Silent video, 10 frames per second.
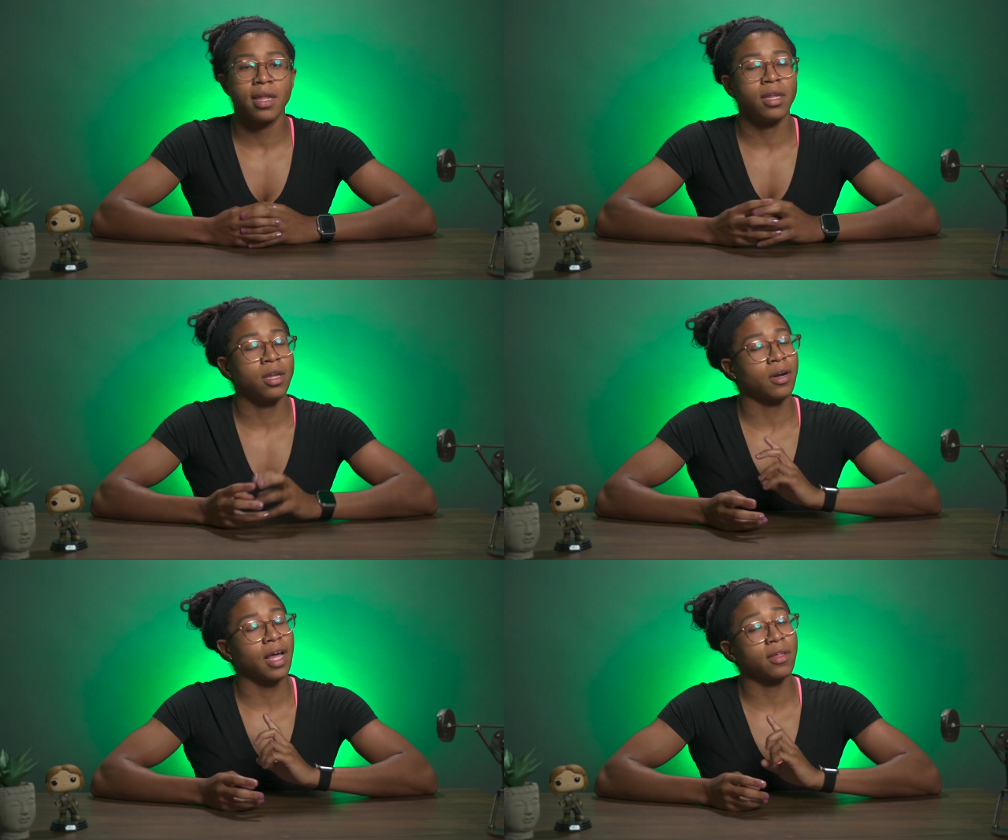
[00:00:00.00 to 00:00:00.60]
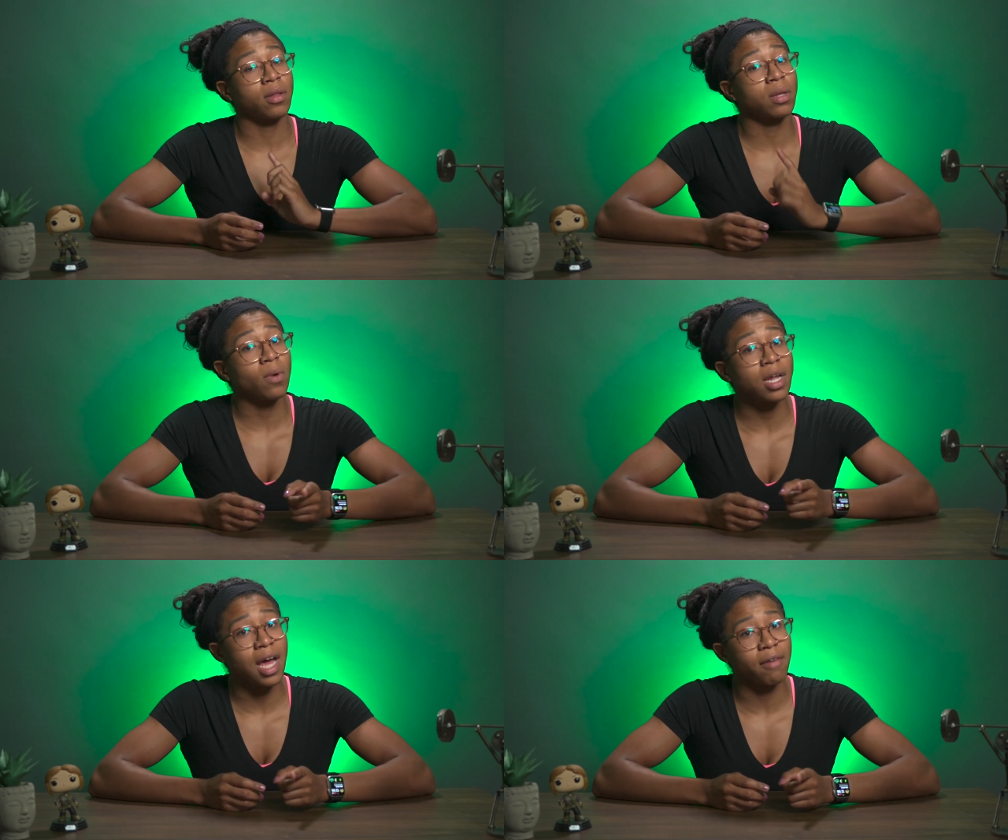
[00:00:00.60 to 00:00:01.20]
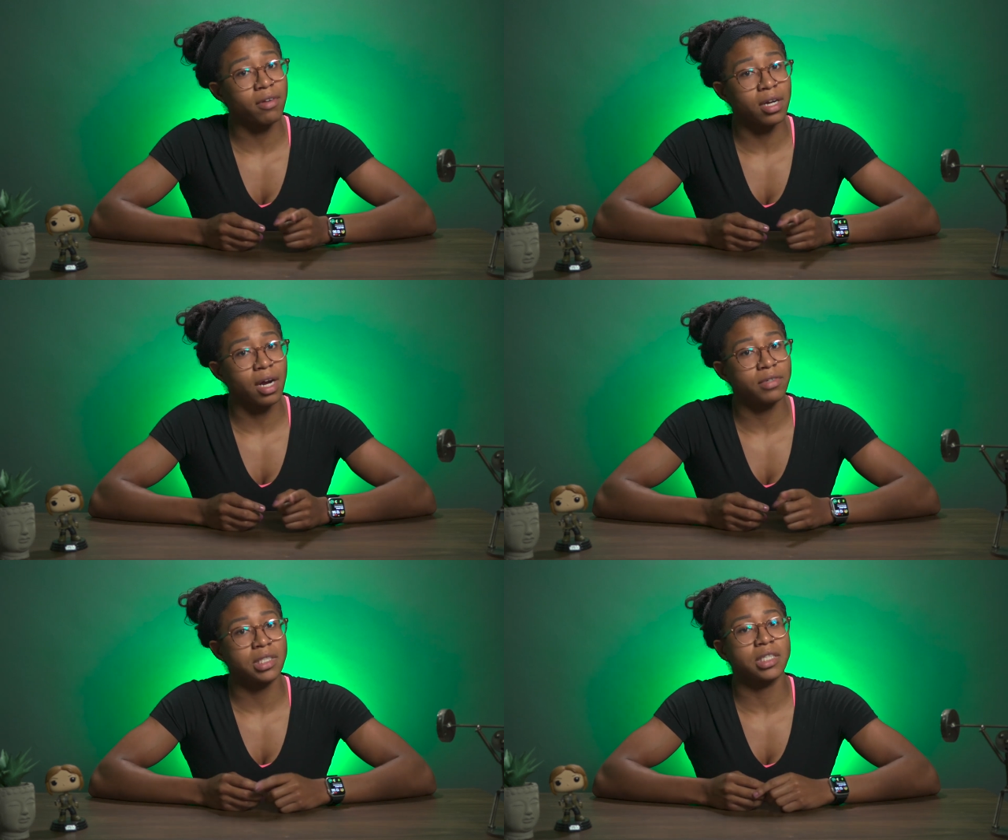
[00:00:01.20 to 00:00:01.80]
You're not the only one having a
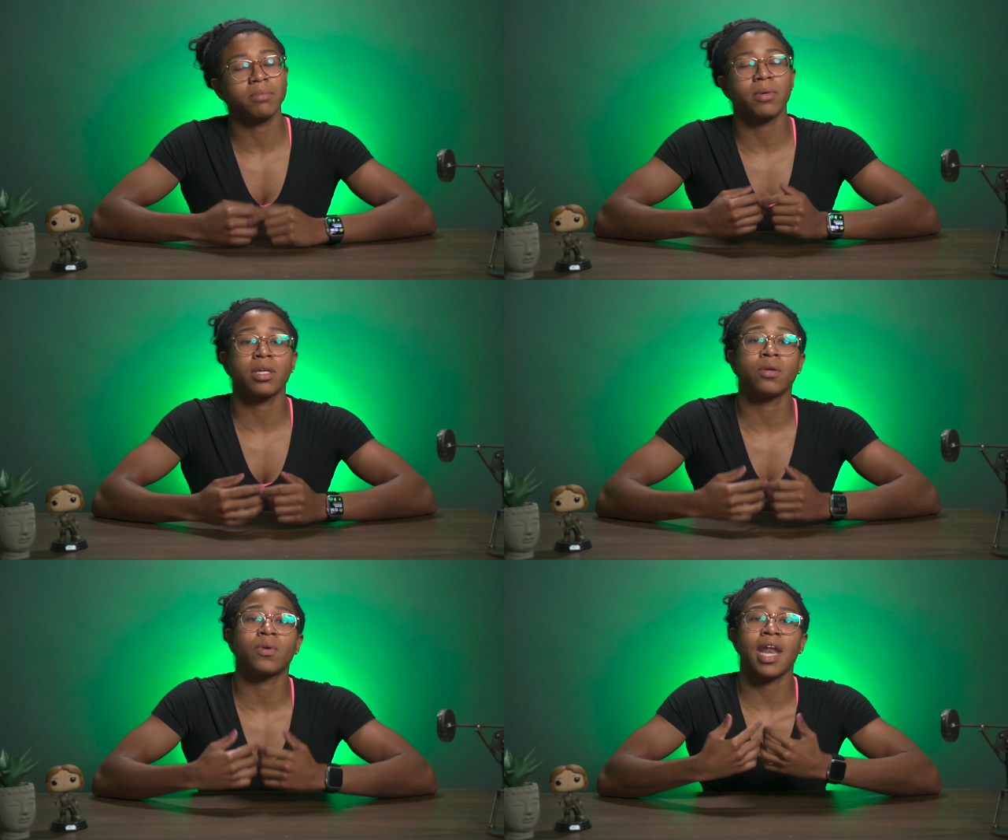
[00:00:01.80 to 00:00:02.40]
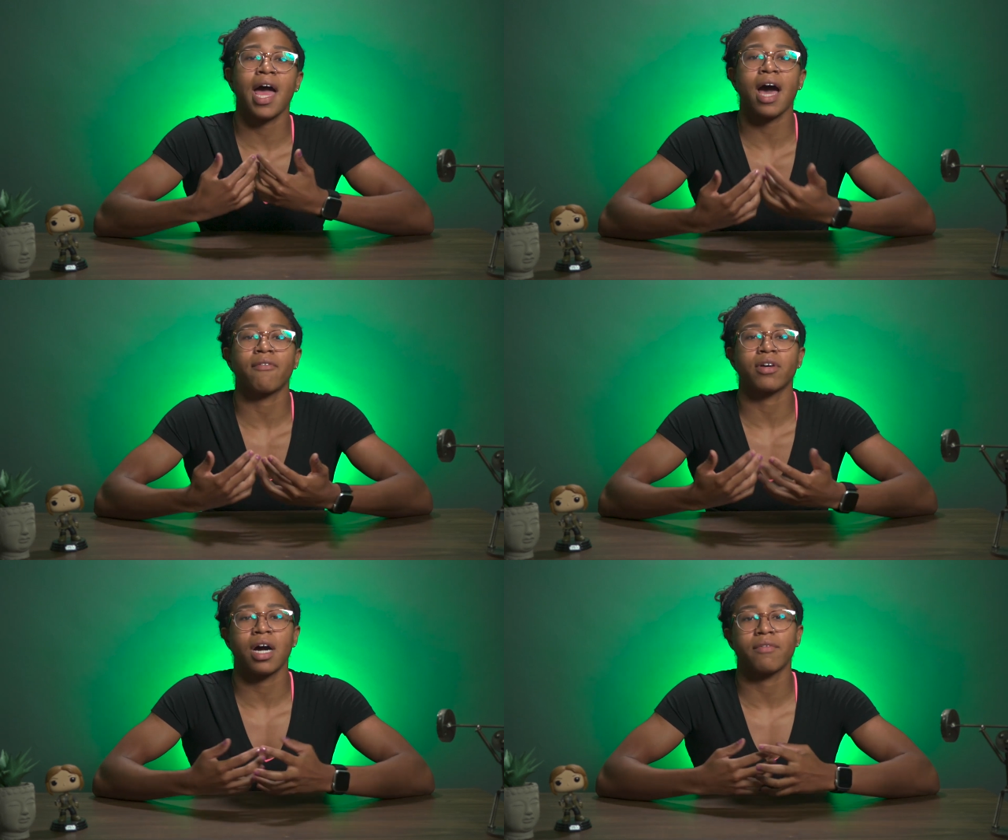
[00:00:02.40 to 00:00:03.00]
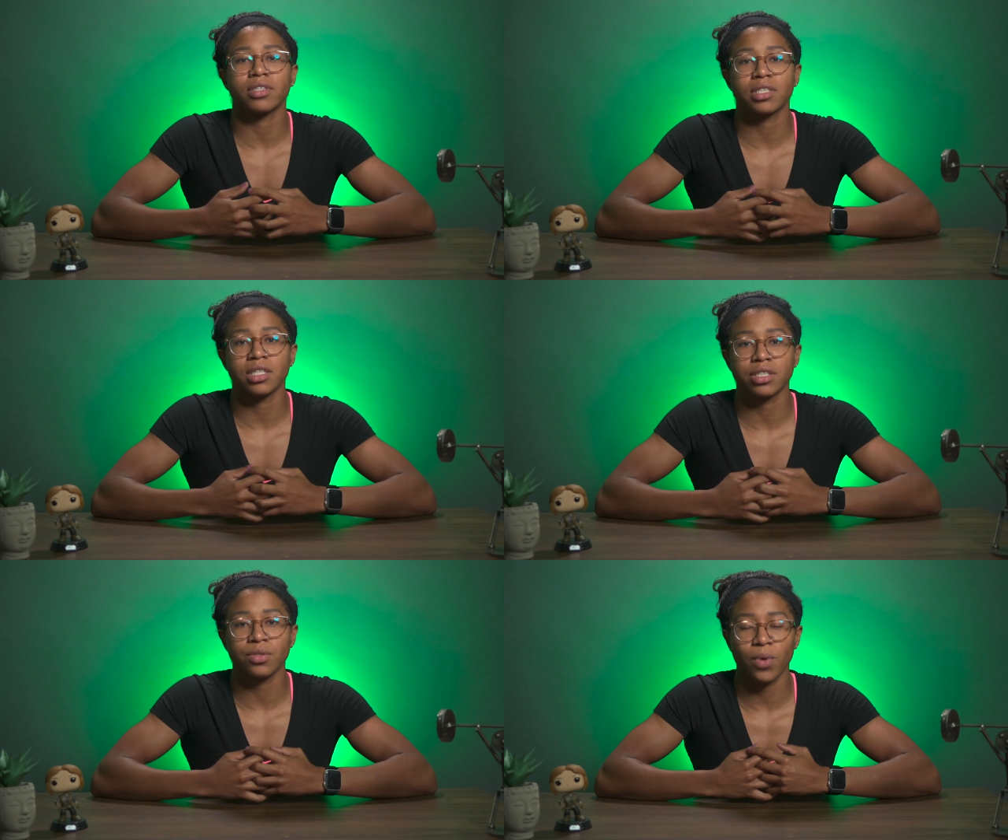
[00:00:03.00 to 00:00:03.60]
conversation, but you can have a
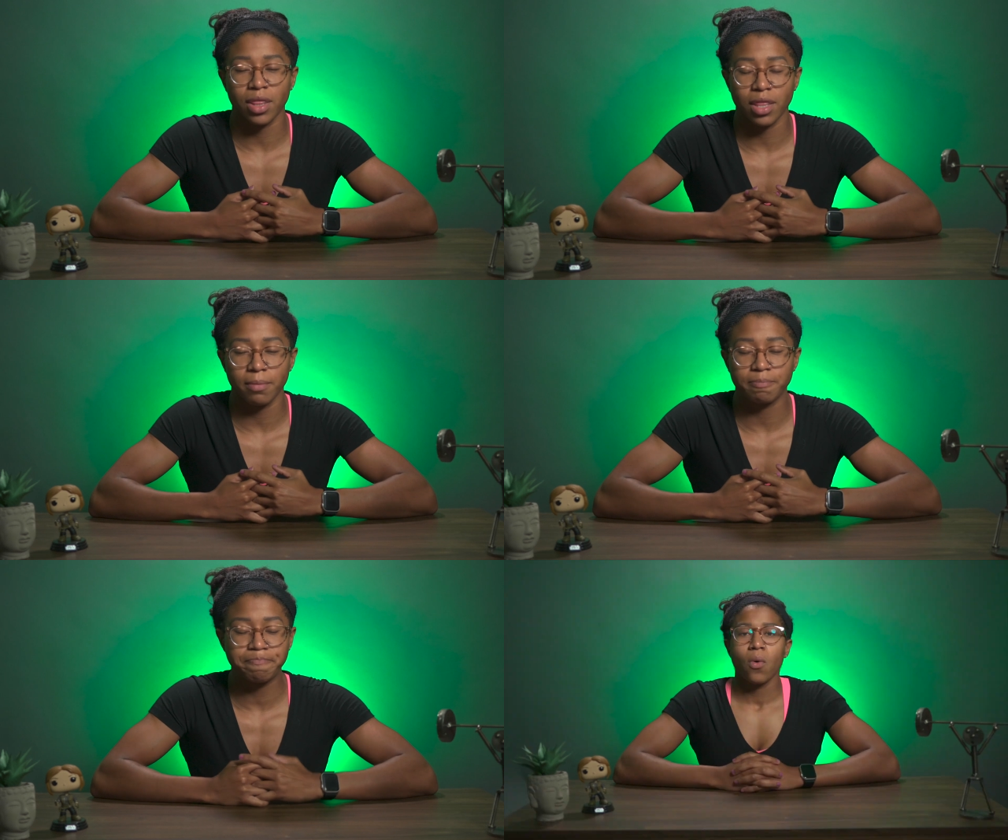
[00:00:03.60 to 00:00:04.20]
conversation with them.